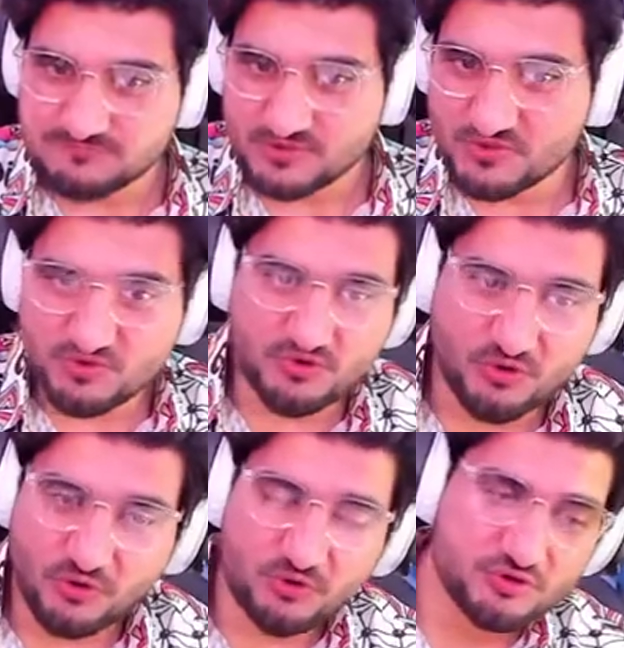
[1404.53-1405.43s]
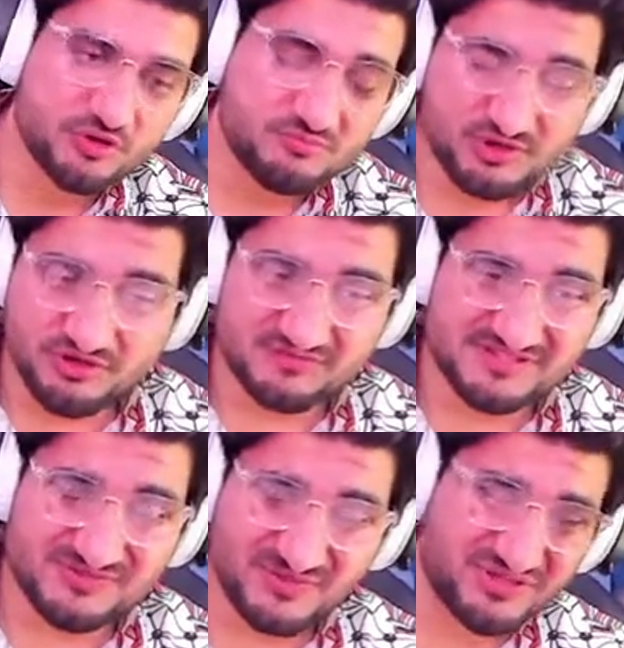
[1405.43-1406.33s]
You know all your moves,
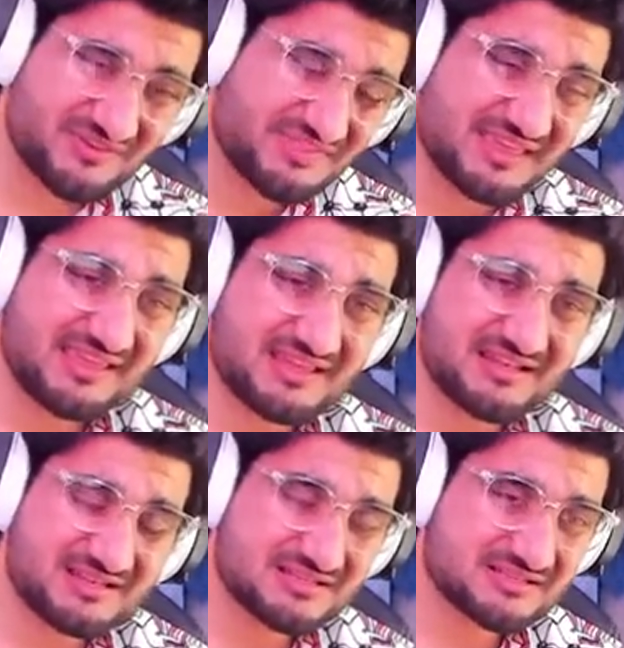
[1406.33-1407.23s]
what you're thinking.